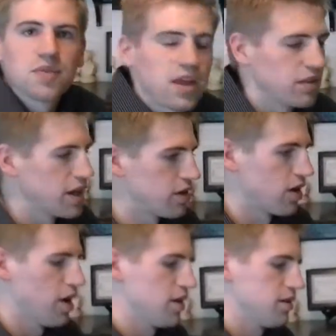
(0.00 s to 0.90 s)
And later
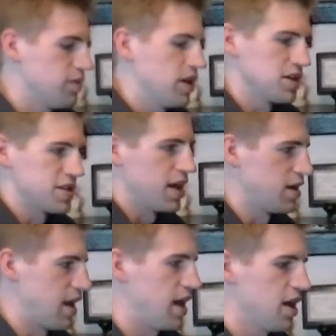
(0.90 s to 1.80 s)
on, they
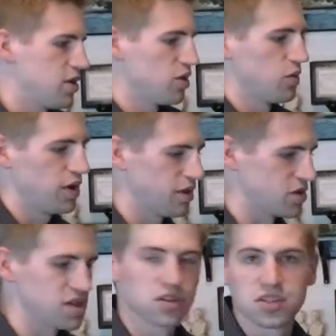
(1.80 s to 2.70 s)
decided, hey, you know what,
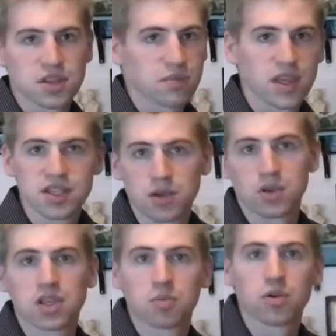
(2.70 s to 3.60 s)
there's still some things that we
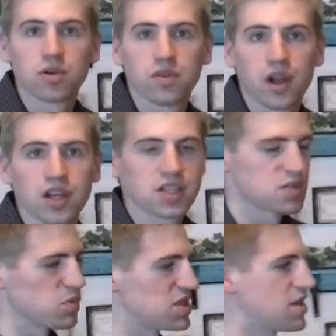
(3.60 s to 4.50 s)
can improve on it,
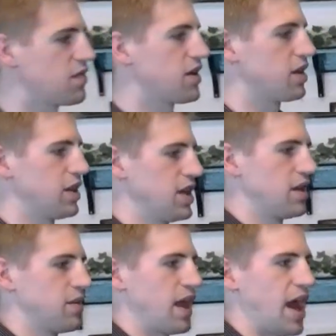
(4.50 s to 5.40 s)

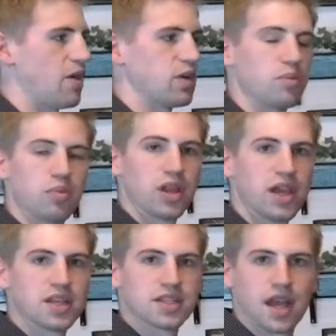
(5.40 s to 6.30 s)
specifically how it
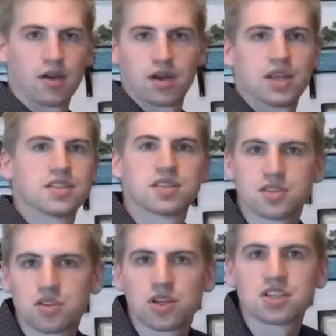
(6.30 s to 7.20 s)
plays and how it hits the
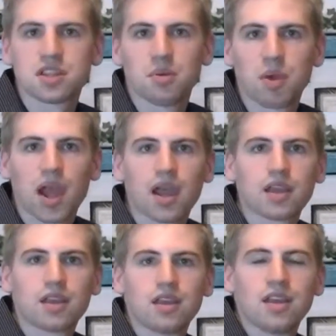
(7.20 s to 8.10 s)
strings in the back.